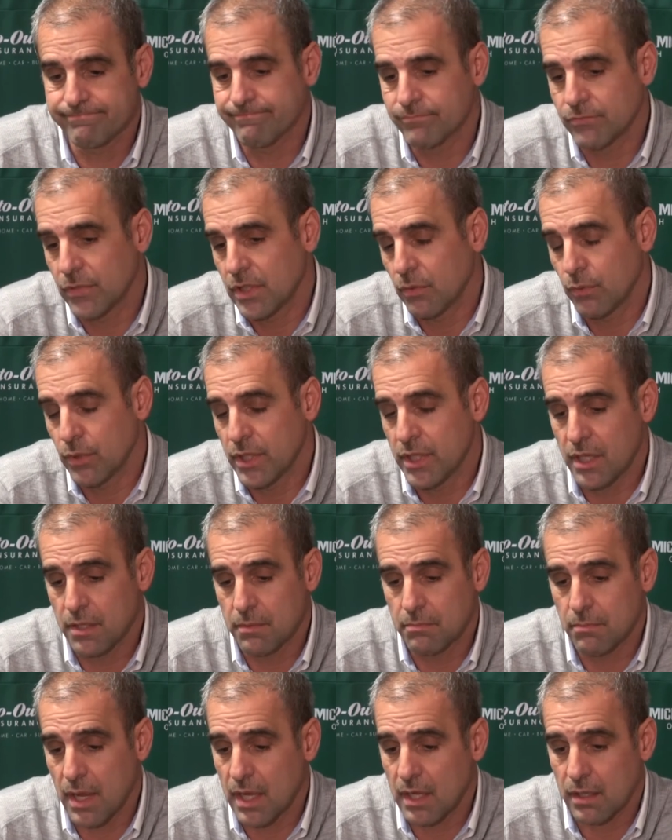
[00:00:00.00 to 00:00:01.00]
we we
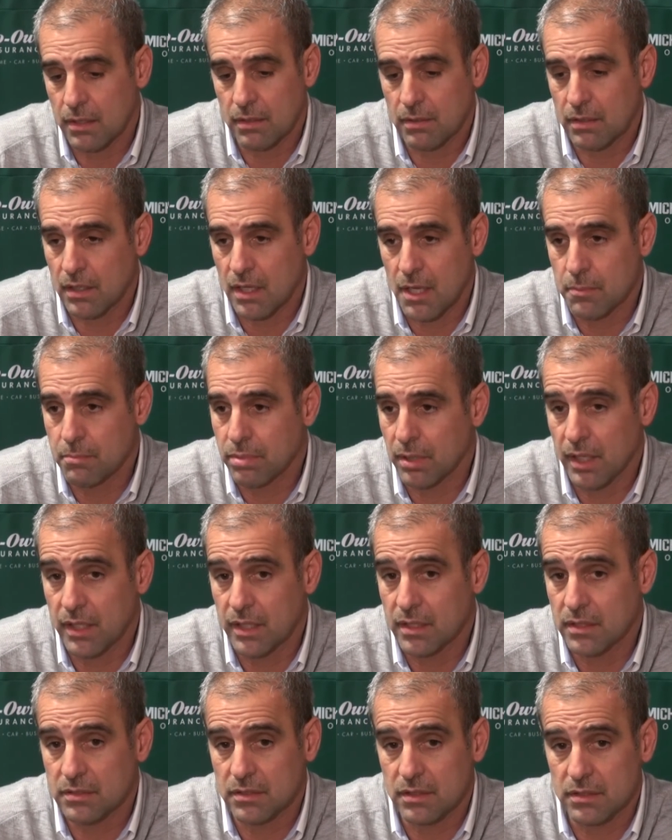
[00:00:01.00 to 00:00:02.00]
didn't make key
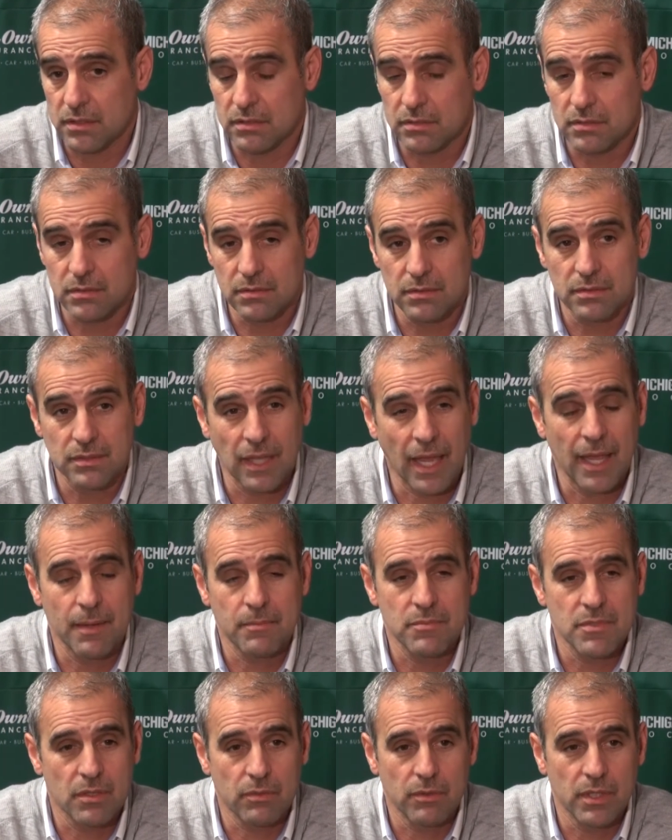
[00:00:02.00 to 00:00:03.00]
plays at
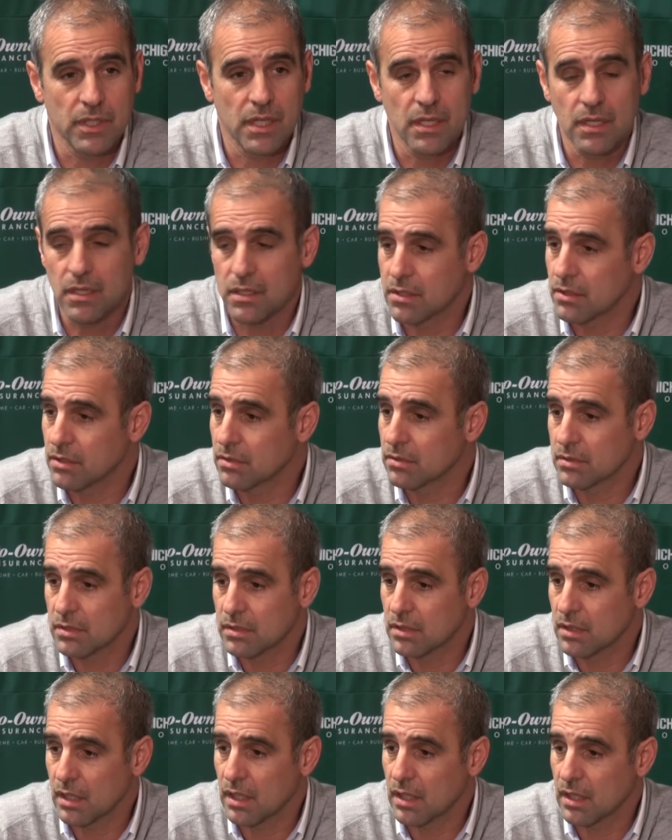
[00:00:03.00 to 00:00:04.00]
times that we needed to,
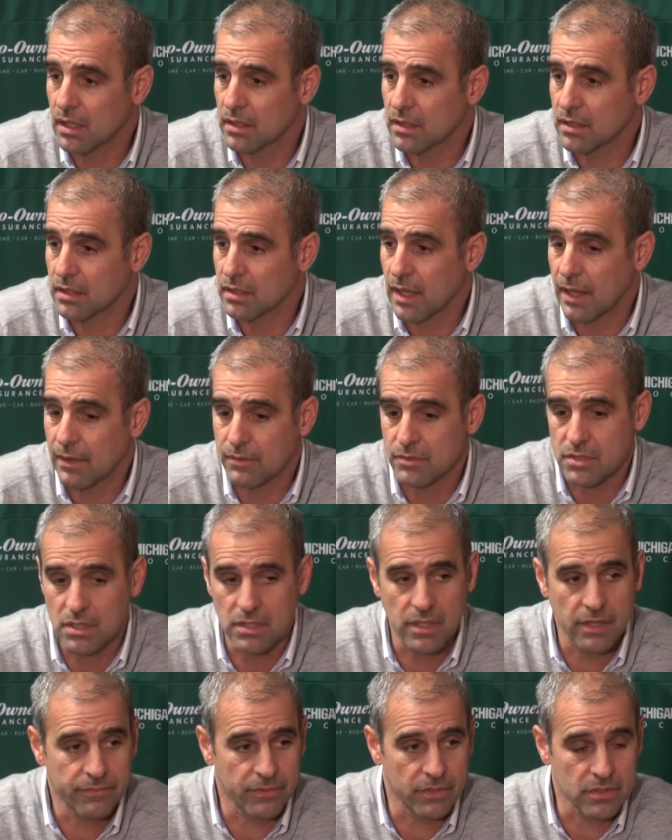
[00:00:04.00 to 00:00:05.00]
and that was the
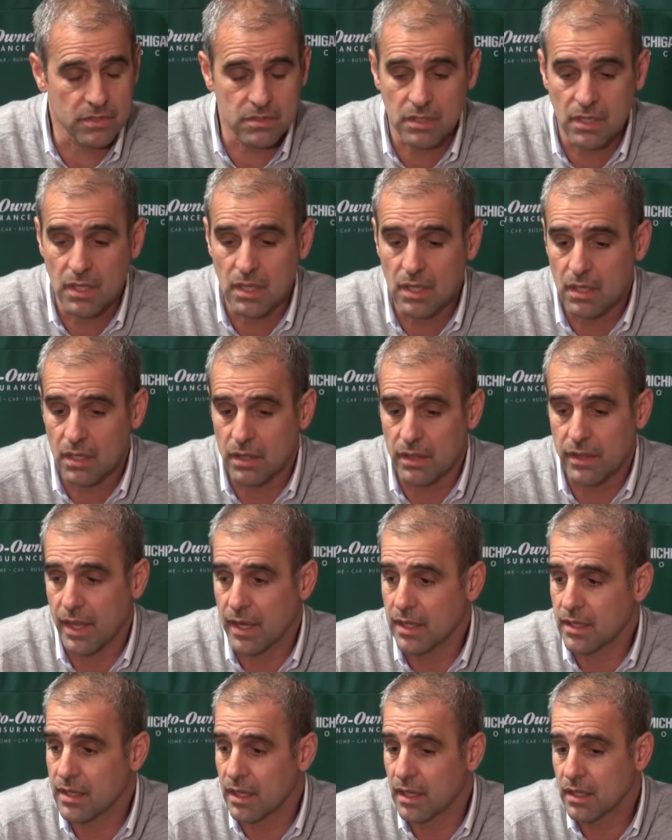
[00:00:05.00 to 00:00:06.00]
difference.
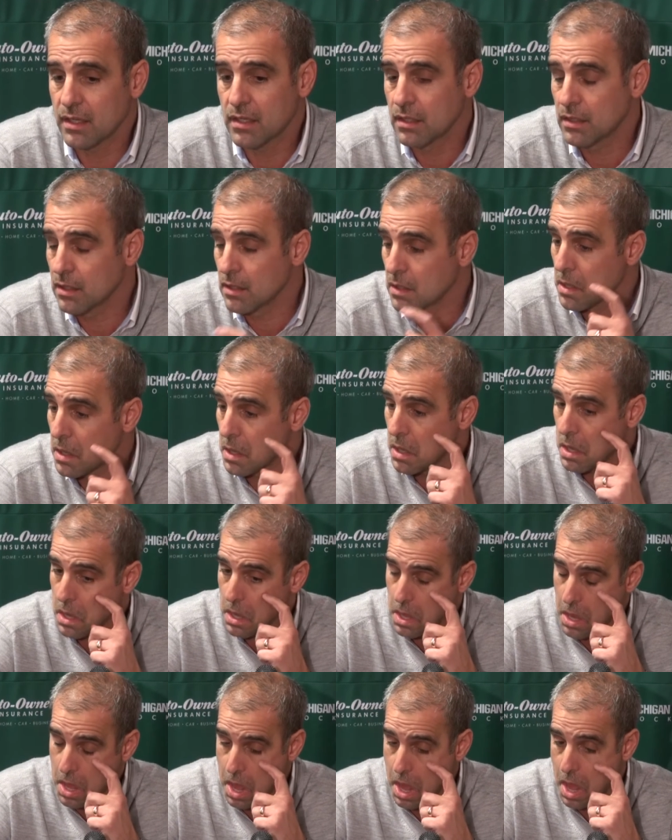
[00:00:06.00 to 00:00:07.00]
They did,
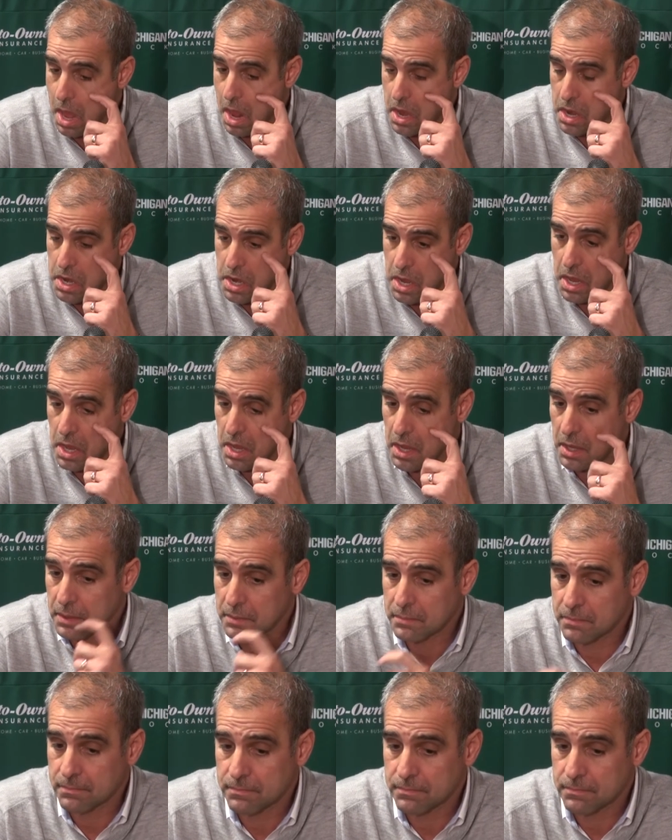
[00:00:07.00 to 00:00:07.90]
and uh,